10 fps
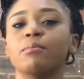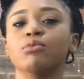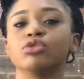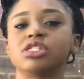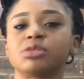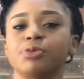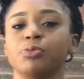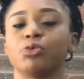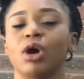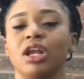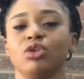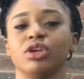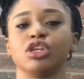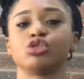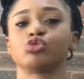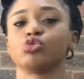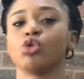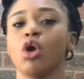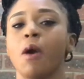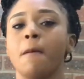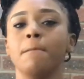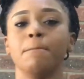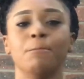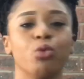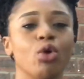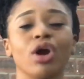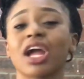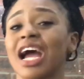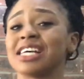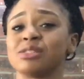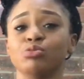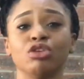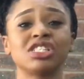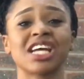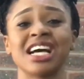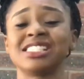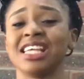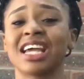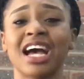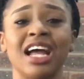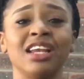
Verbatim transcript: most people are looking to work as much as they can.